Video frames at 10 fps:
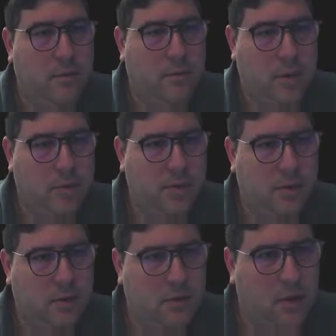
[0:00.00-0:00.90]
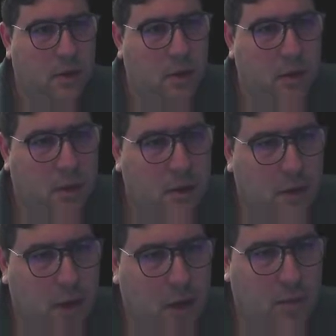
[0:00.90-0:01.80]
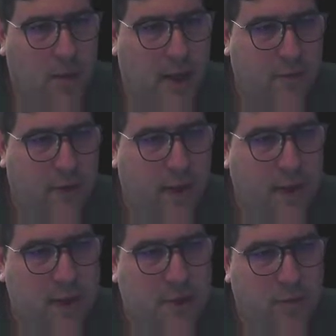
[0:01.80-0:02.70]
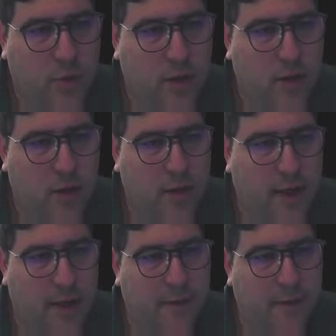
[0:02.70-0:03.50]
Oops. Oh, we have a validation folder here already.